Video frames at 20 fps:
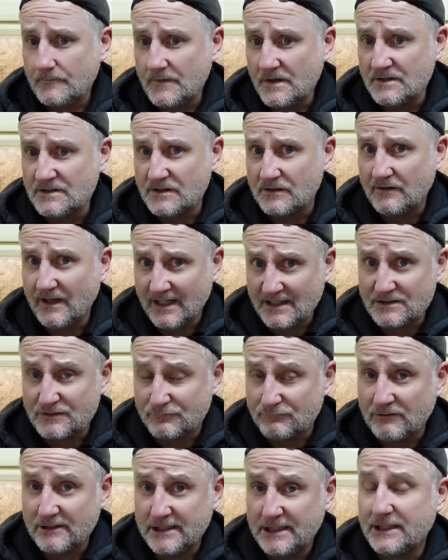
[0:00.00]
So that's a
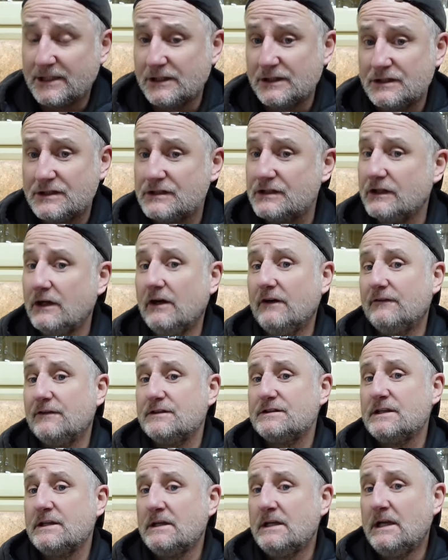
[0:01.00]
really good
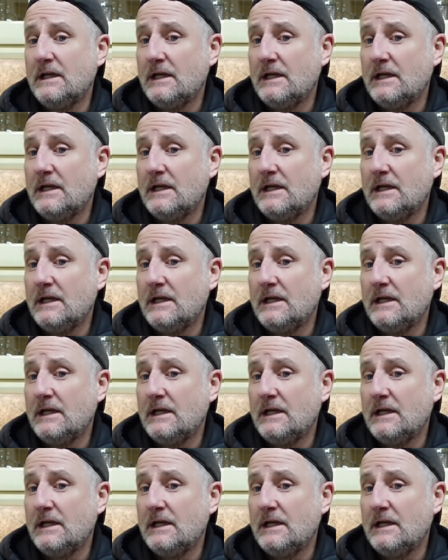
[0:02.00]
service.